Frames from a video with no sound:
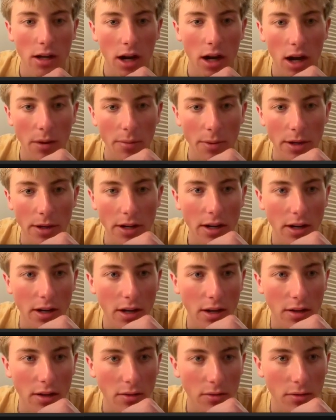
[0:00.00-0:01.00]
up
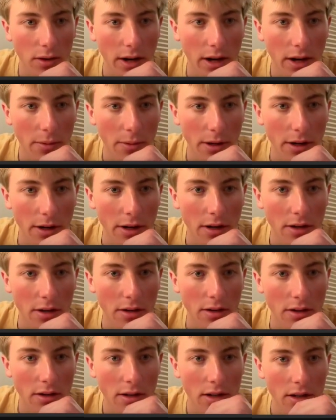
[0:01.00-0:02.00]
here, right up here,
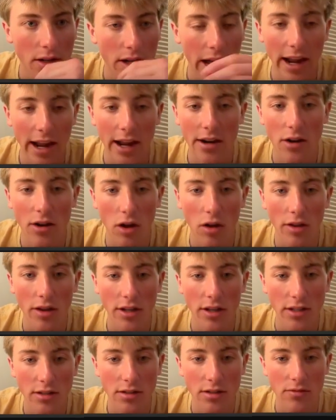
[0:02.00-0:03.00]
and all
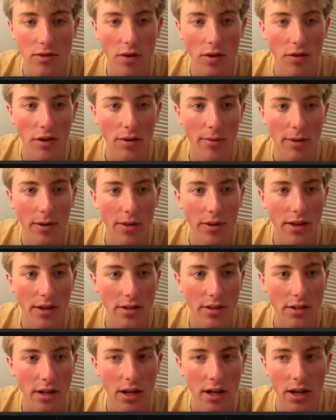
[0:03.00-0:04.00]
this. Don't forget about
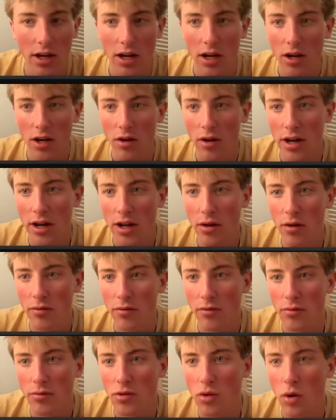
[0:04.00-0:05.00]
this. Right here went
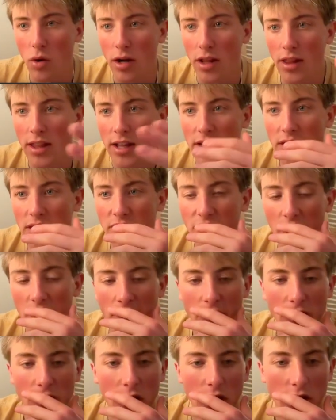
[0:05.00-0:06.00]
from
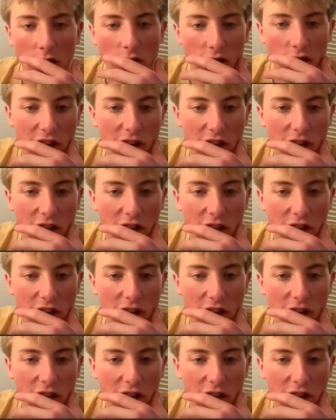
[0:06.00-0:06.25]
$20,500 a